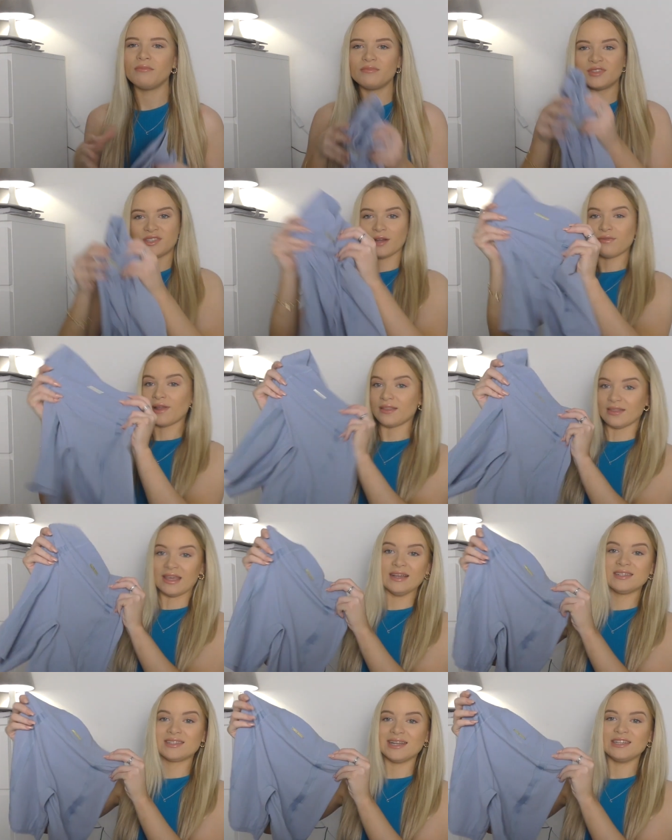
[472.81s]
stuff like
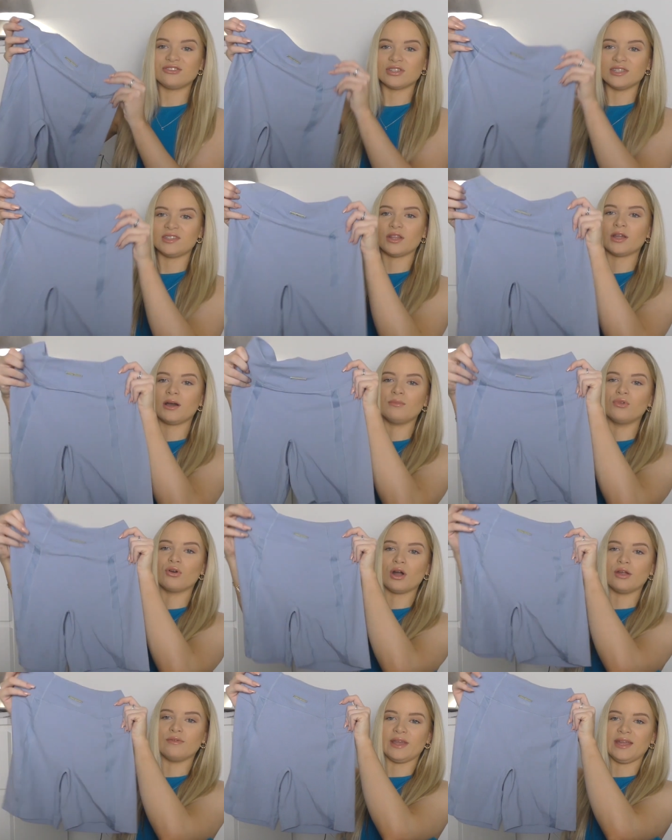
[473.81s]
this literally so that I'm
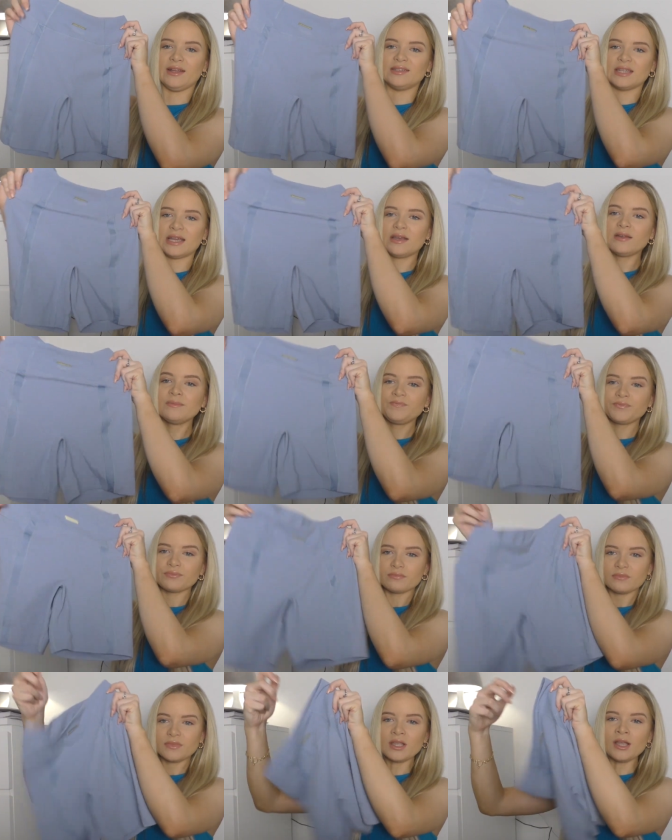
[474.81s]
not overheating.
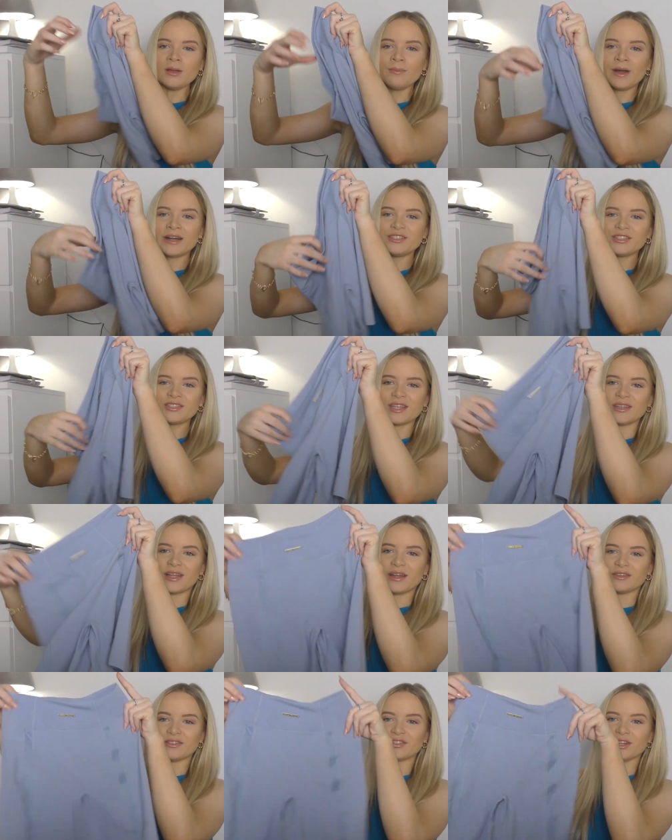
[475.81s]
But I just think
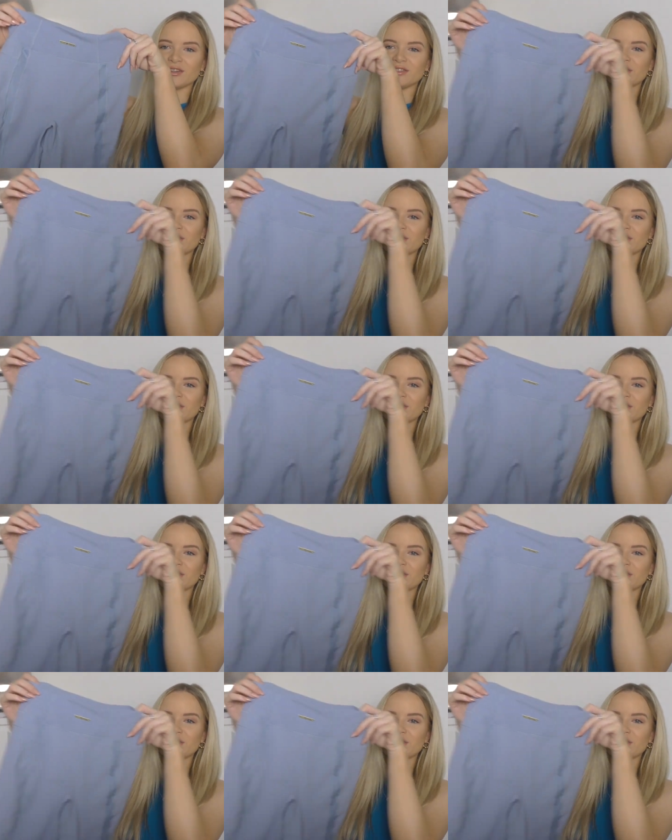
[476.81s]
they are so,